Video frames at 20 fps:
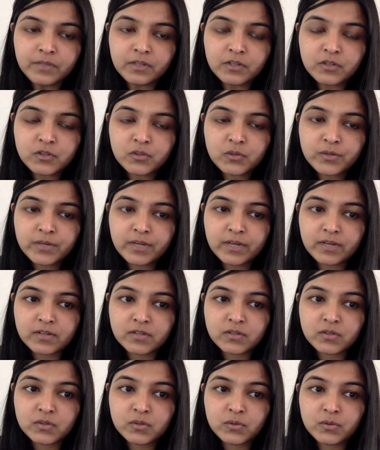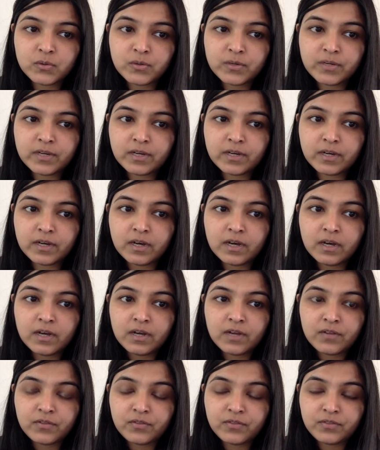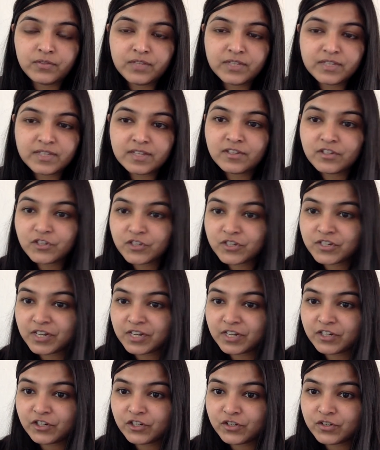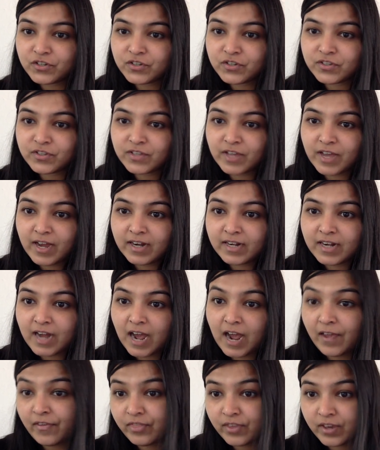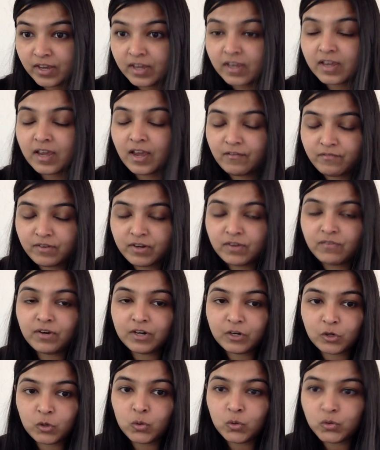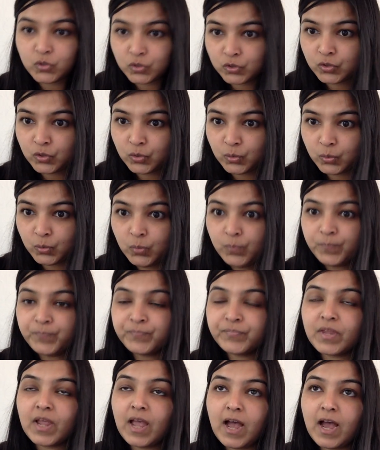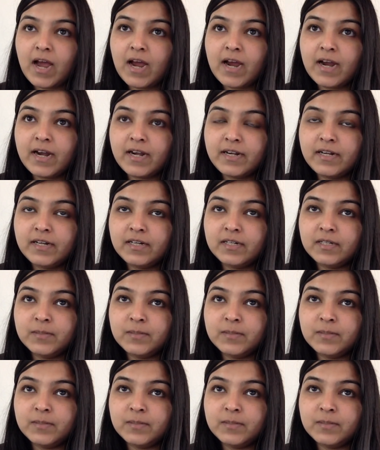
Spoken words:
so these are the stages that I think everyone goes through, and